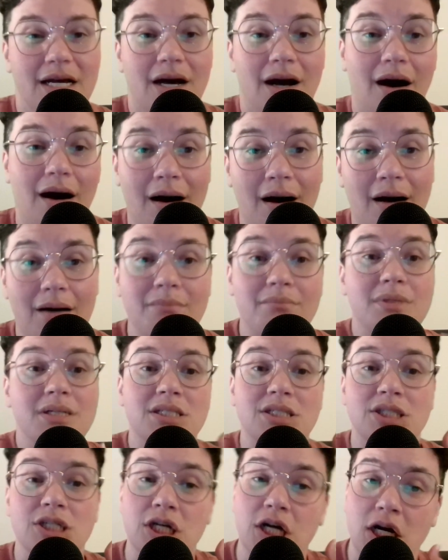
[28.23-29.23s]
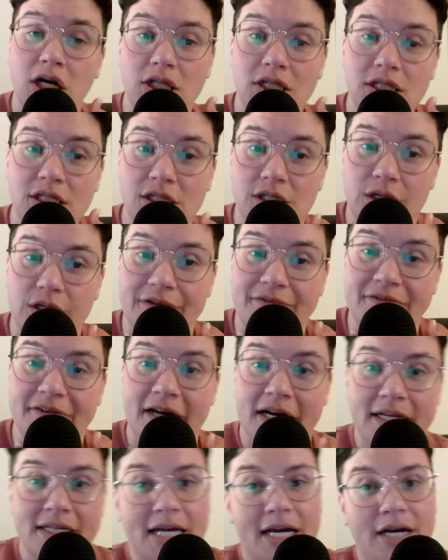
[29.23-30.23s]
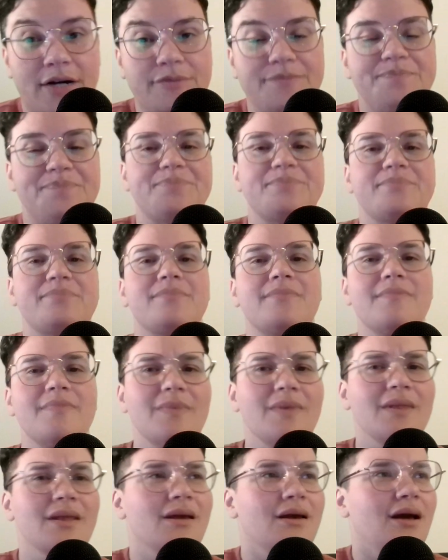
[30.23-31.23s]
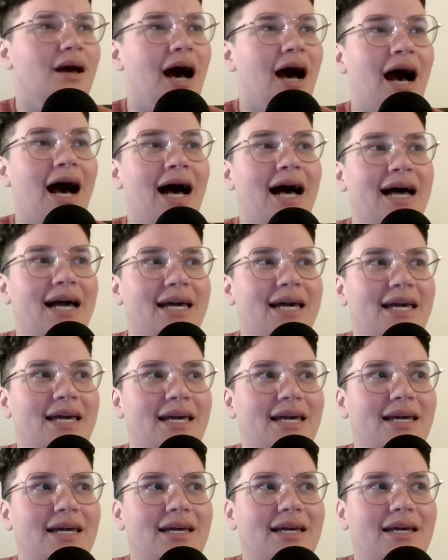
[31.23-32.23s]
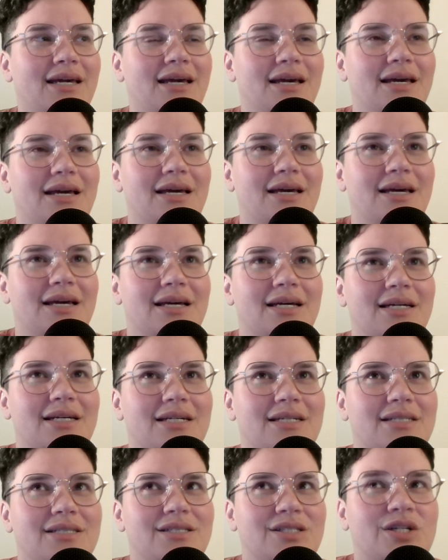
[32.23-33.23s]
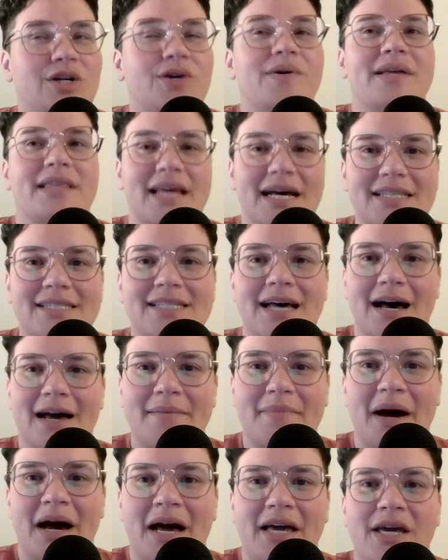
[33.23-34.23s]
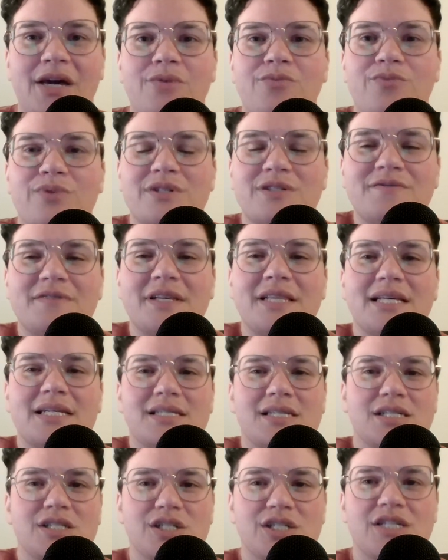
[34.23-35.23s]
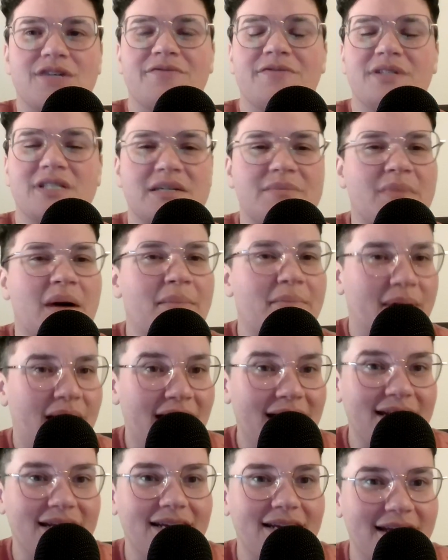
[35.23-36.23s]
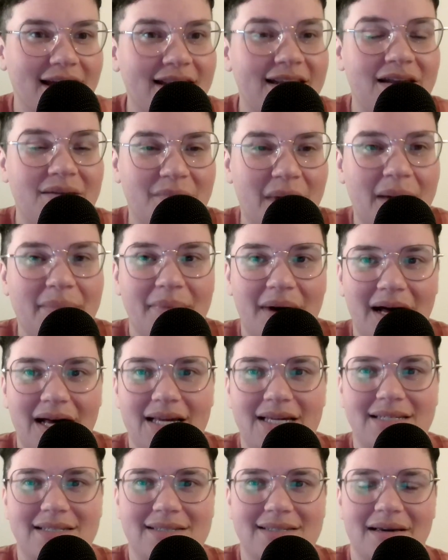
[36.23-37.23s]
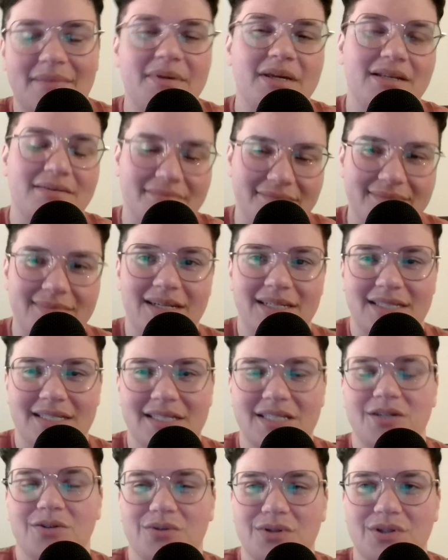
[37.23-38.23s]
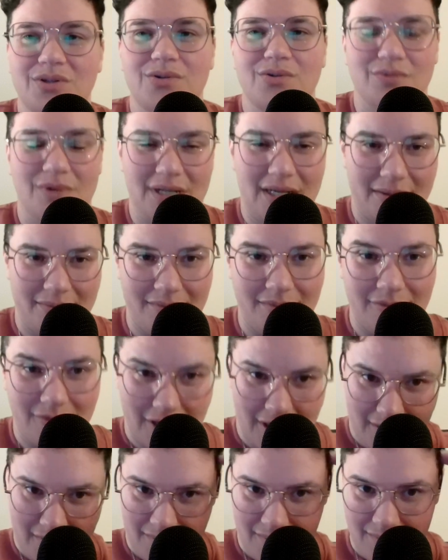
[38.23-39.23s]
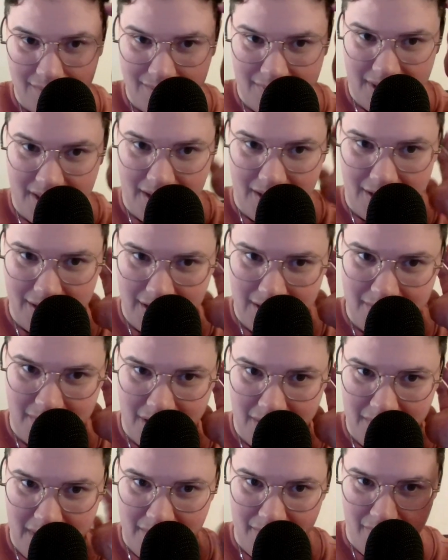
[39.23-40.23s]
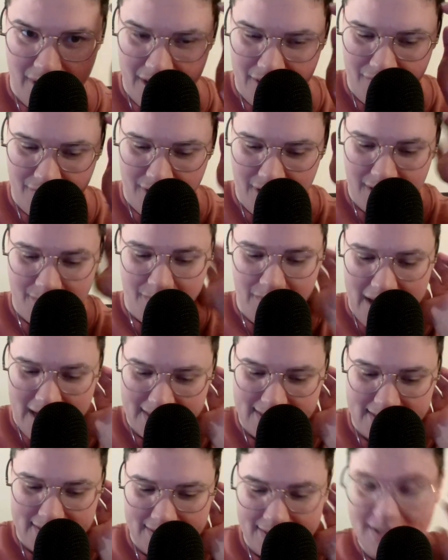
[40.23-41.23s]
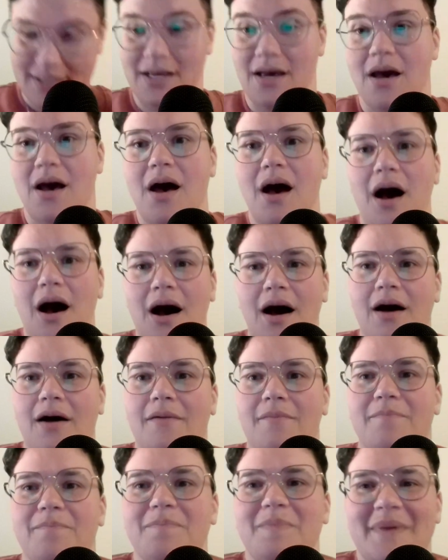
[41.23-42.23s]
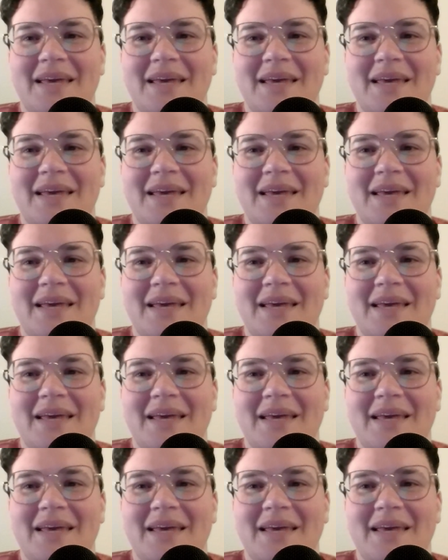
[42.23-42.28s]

But your girl is certified now. I During that time I was feeling such a difference in my body and in my mind. I mean, I still do when I'm being good about my breath work practice. Um,